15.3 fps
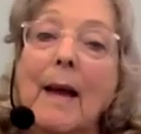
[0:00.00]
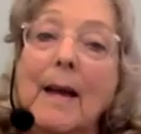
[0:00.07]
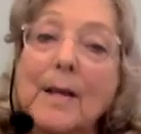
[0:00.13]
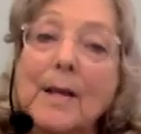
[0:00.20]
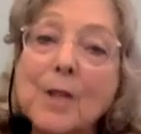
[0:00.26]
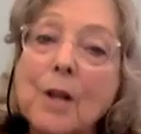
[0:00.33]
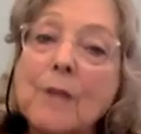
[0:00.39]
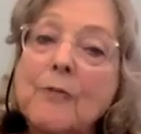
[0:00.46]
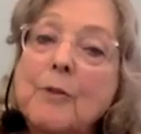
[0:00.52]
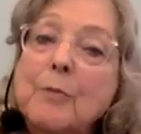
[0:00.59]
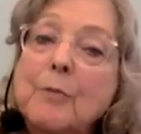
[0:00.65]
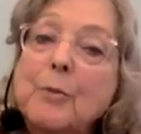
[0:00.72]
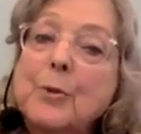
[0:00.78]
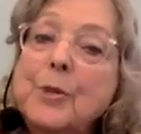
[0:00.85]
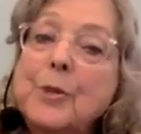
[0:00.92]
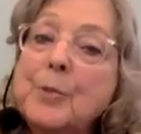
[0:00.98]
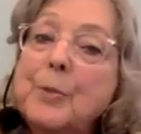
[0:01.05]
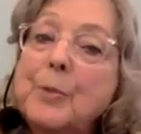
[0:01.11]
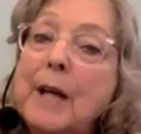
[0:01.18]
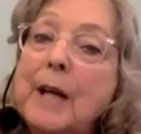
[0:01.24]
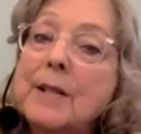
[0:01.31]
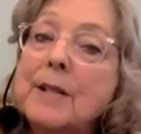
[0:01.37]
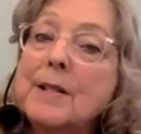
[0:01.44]
As all of the Buddhist
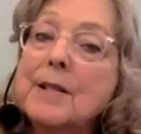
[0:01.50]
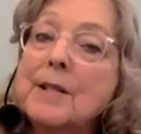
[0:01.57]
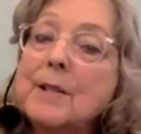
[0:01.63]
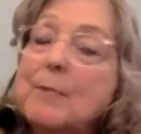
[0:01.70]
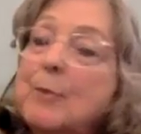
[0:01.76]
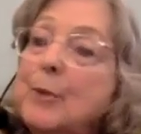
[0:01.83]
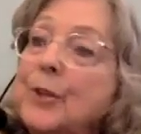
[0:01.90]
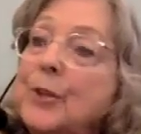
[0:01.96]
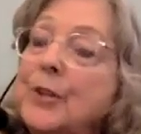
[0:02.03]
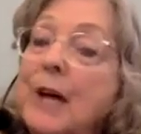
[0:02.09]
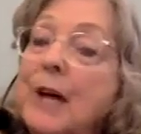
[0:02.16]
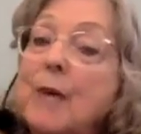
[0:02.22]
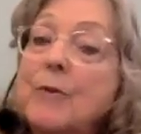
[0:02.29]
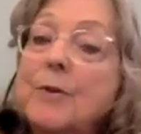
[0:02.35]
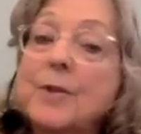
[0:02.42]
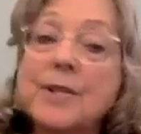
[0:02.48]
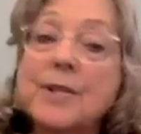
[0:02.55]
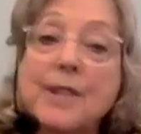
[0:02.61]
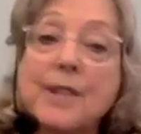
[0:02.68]
practices boil down to